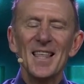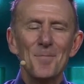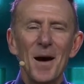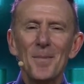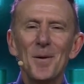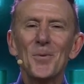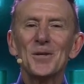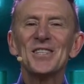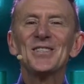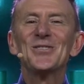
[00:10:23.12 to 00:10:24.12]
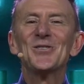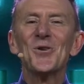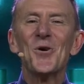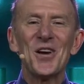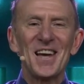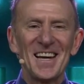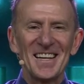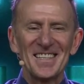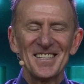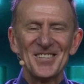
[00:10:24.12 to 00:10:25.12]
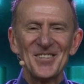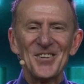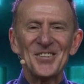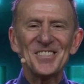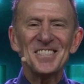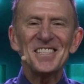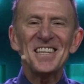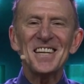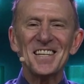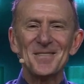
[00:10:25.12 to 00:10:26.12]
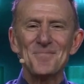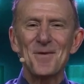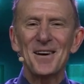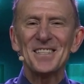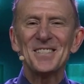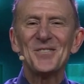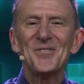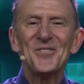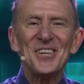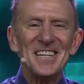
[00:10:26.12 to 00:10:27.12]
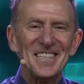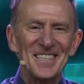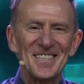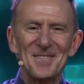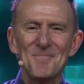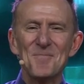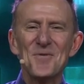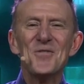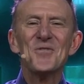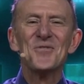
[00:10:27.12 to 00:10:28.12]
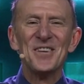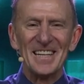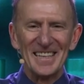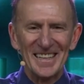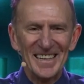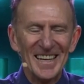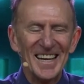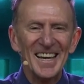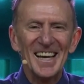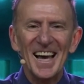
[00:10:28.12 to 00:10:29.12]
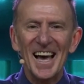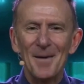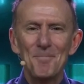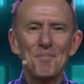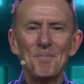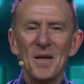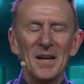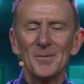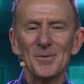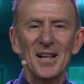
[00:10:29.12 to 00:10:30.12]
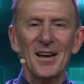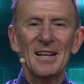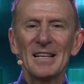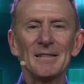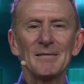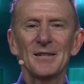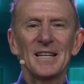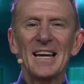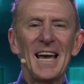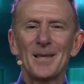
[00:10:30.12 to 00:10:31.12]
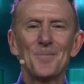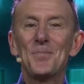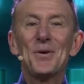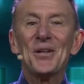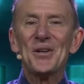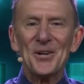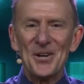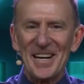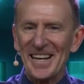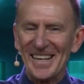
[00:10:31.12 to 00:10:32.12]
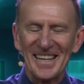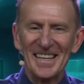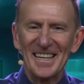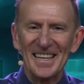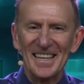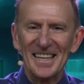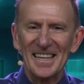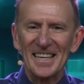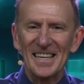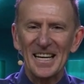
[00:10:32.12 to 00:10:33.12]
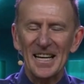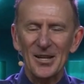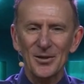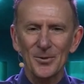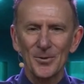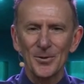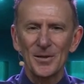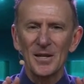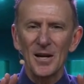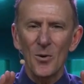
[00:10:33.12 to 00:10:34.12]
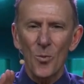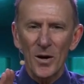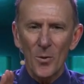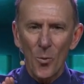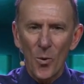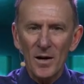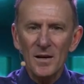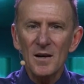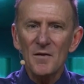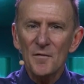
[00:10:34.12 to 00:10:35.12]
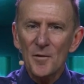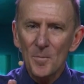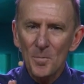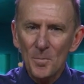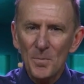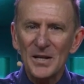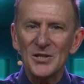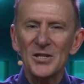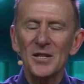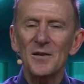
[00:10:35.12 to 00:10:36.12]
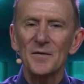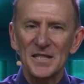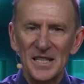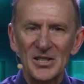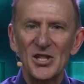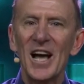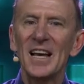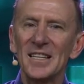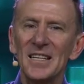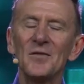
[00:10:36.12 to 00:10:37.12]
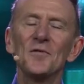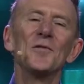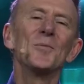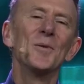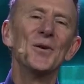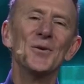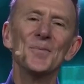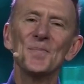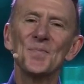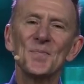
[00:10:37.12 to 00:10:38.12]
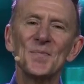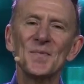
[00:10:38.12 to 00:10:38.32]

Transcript: And the baby was enjoying it. You could see it by its feet moving. It was like a little cat purring. And I thought, what a wonderful picture of a sexuality in full bloom.